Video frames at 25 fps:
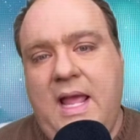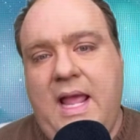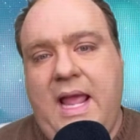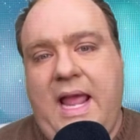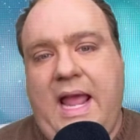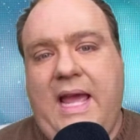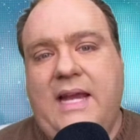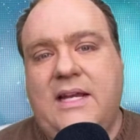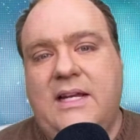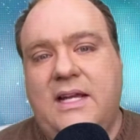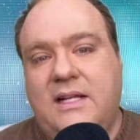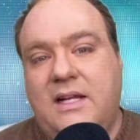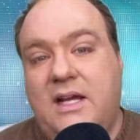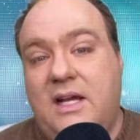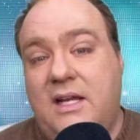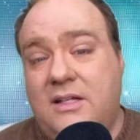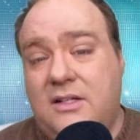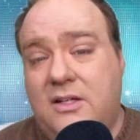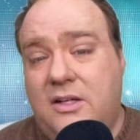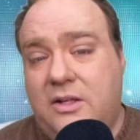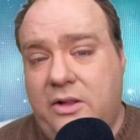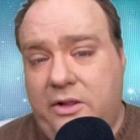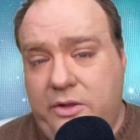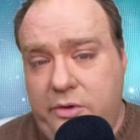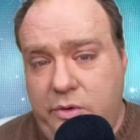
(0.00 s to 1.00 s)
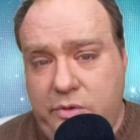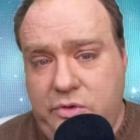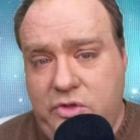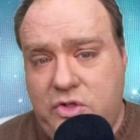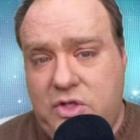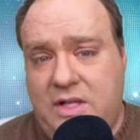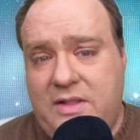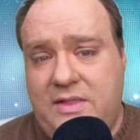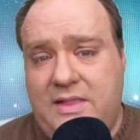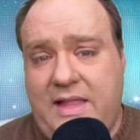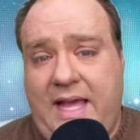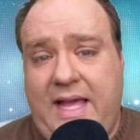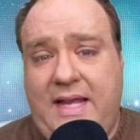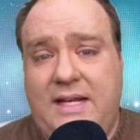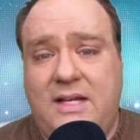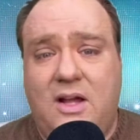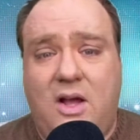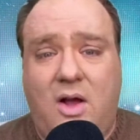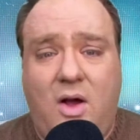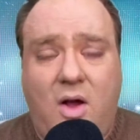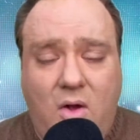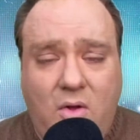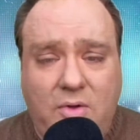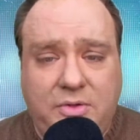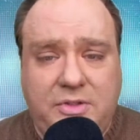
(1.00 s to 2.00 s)
and a conclusion that
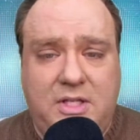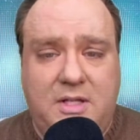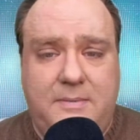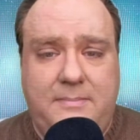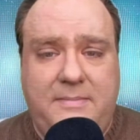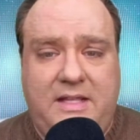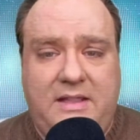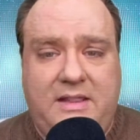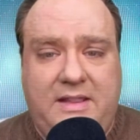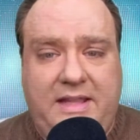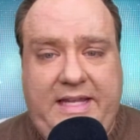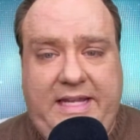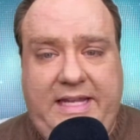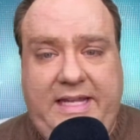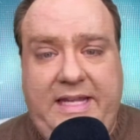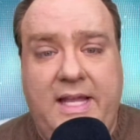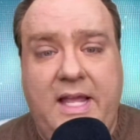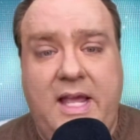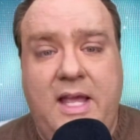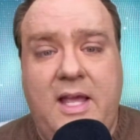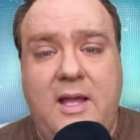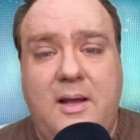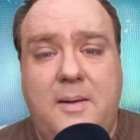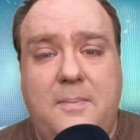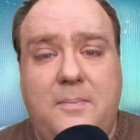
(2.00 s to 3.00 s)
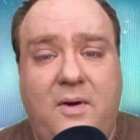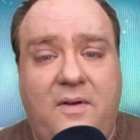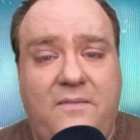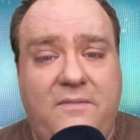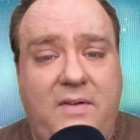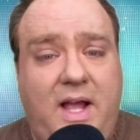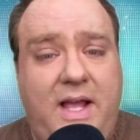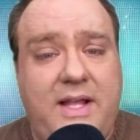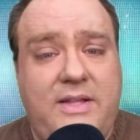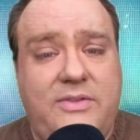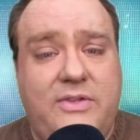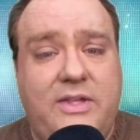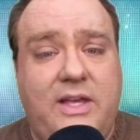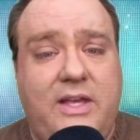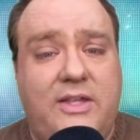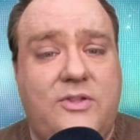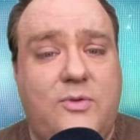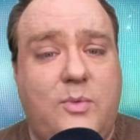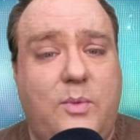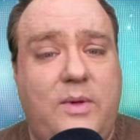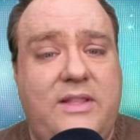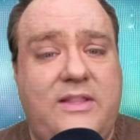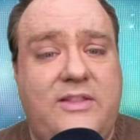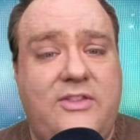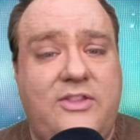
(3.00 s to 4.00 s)
ultimately provides us
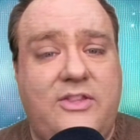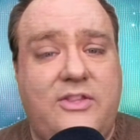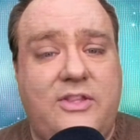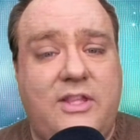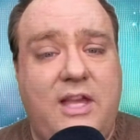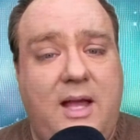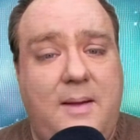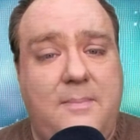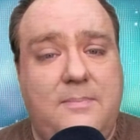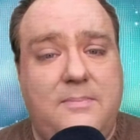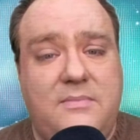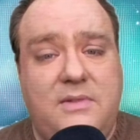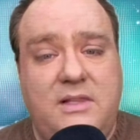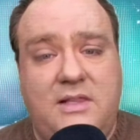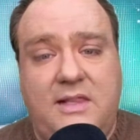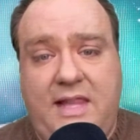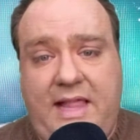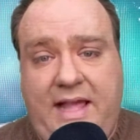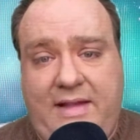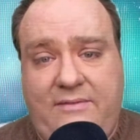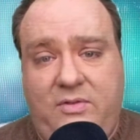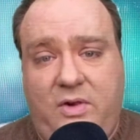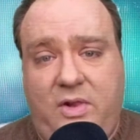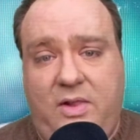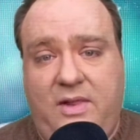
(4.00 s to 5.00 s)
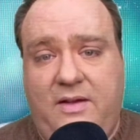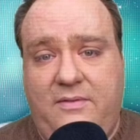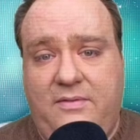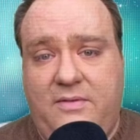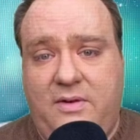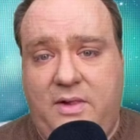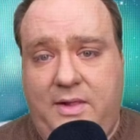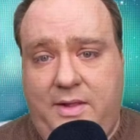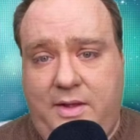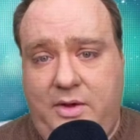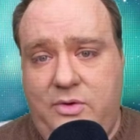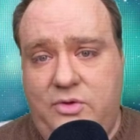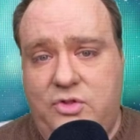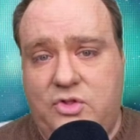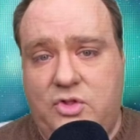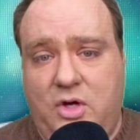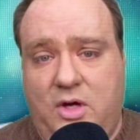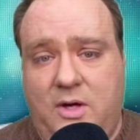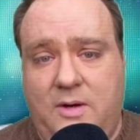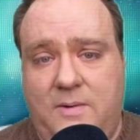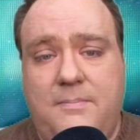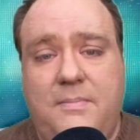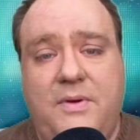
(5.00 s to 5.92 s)
with some level of closure.